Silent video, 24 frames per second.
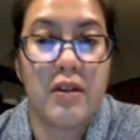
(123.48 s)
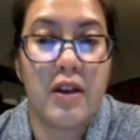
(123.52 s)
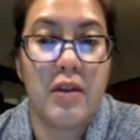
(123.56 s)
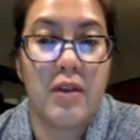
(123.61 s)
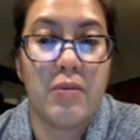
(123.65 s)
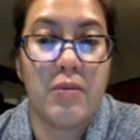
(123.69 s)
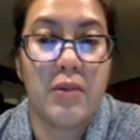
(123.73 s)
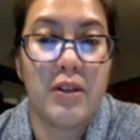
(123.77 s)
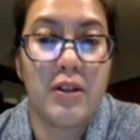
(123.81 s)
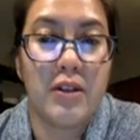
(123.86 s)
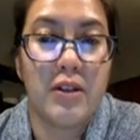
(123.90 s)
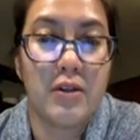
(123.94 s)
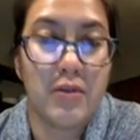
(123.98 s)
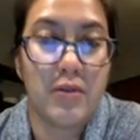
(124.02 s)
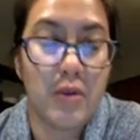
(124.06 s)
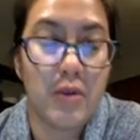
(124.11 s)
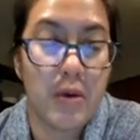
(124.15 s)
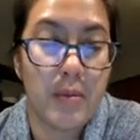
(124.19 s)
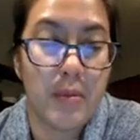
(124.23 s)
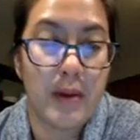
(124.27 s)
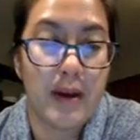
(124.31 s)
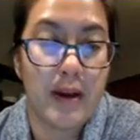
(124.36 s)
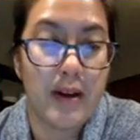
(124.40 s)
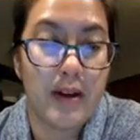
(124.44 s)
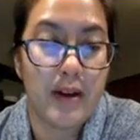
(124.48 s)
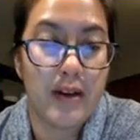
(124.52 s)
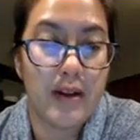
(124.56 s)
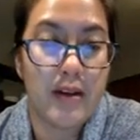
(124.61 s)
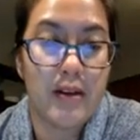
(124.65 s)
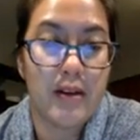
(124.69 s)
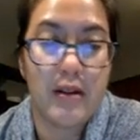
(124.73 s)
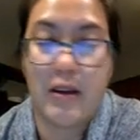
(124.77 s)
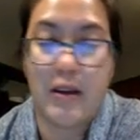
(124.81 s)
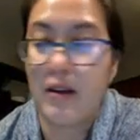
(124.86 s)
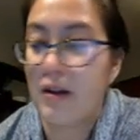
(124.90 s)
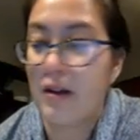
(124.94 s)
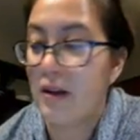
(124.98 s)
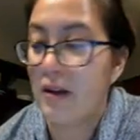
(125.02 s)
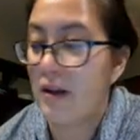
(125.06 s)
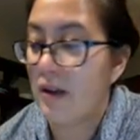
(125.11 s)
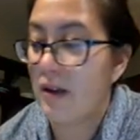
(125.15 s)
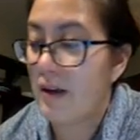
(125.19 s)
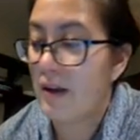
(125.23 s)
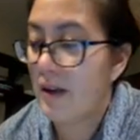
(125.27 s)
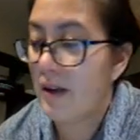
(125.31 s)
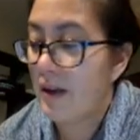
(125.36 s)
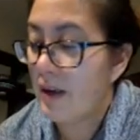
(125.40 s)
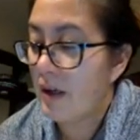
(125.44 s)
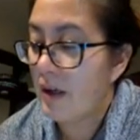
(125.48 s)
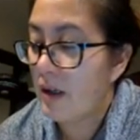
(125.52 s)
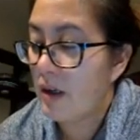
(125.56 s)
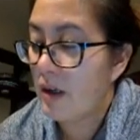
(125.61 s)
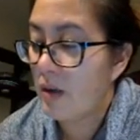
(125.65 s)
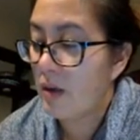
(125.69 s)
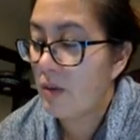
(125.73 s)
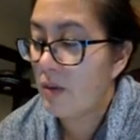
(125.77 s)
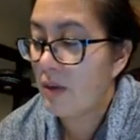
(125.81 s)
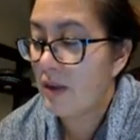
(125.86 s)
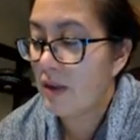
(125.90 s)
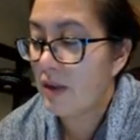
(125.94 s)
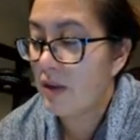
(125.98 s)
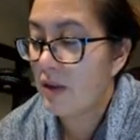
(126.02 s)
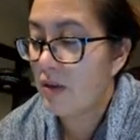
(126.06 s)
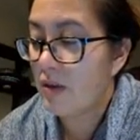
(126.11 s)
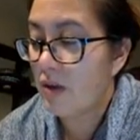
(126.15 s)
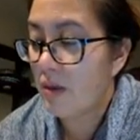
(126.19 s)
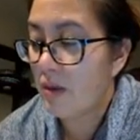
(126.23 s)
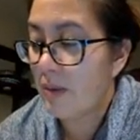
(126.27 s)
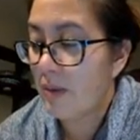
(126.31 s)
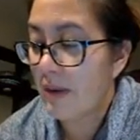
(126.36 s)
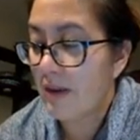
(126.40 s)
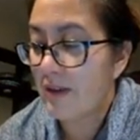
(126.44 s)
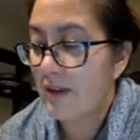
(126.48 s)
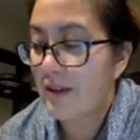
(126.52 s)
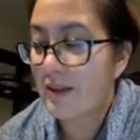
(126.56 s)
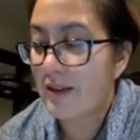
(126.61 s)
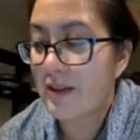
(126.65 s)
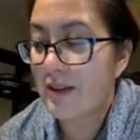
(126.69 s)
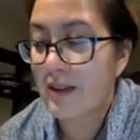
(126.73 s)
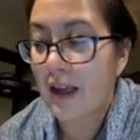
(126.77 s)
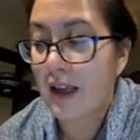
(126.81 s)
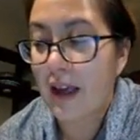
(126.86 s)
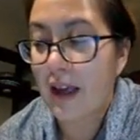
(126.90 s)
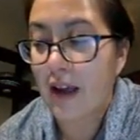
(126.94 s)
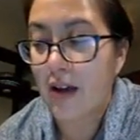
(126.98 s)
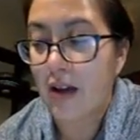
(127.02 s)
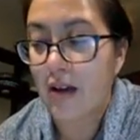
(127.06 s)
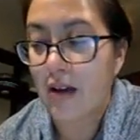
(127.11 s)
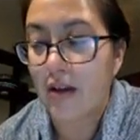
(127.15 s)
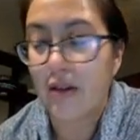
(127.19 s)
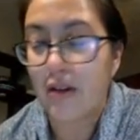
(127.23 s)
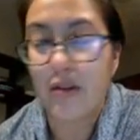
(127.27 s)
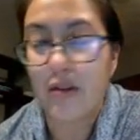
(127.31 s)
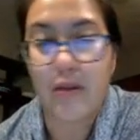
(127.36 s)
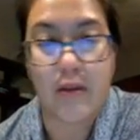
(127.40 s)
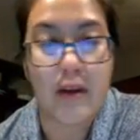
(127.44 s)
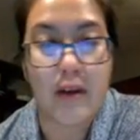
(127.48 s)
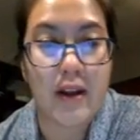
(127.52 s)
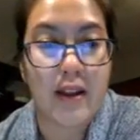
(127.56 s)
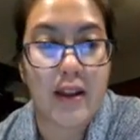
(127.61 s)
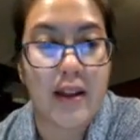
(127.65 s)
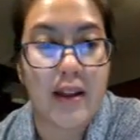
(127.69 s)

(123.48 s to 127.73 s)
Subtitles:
And what do you know about it? What do you know about scale, right?